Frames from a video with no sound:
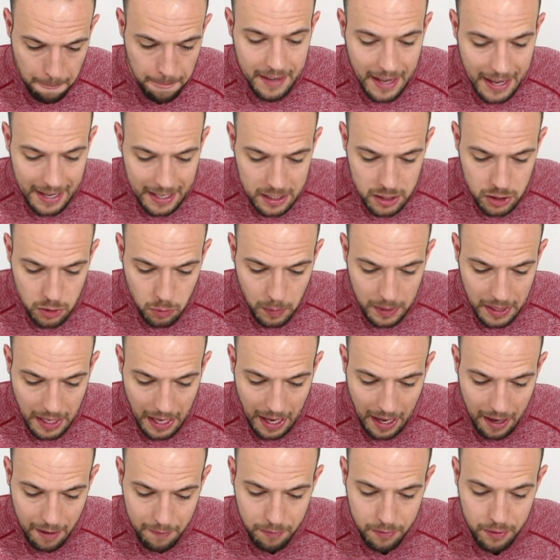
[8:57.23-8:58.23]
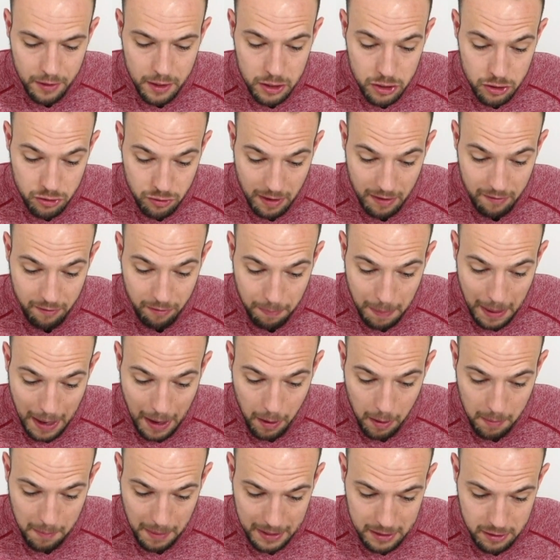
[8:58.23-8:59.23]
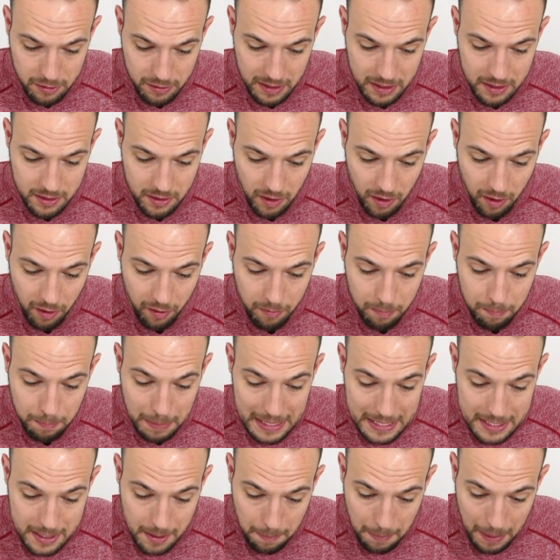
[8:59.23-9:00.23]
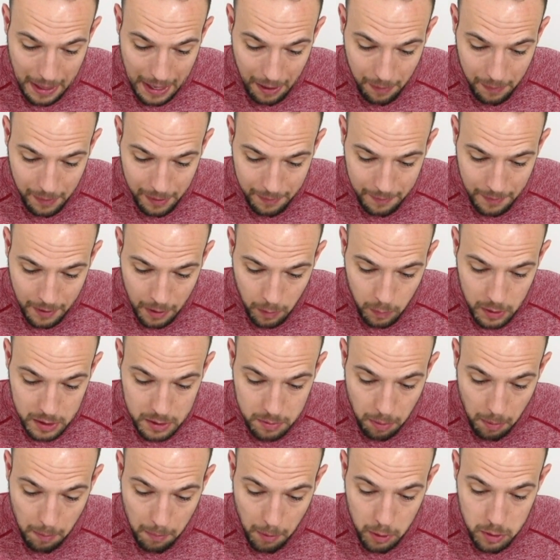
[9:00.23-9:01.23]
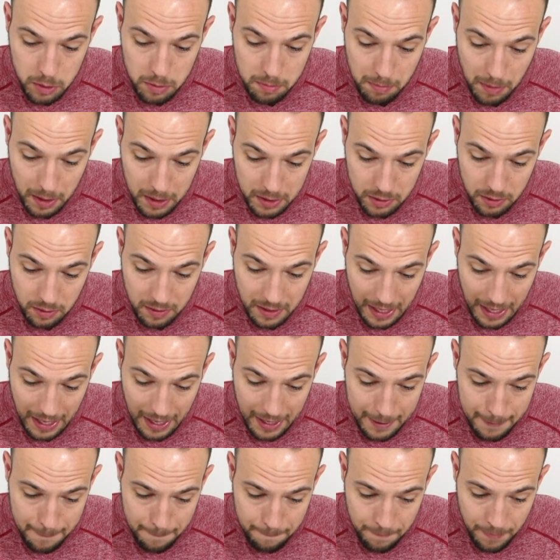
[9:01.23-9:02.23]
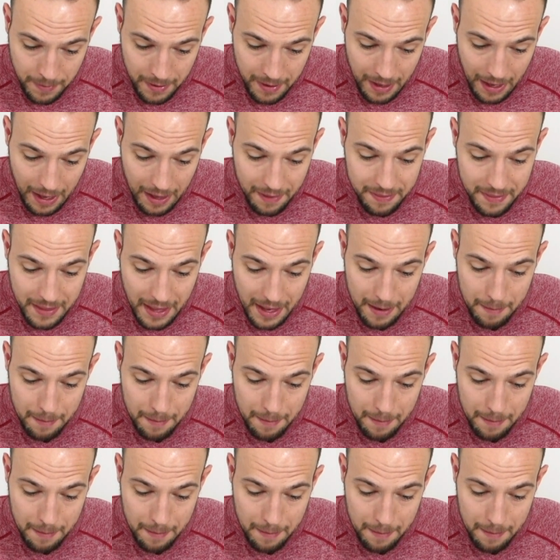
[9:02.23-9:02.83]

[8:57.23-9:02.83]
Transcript: Next, we have the strength power matrix of beta power, which promotes muscle gain, and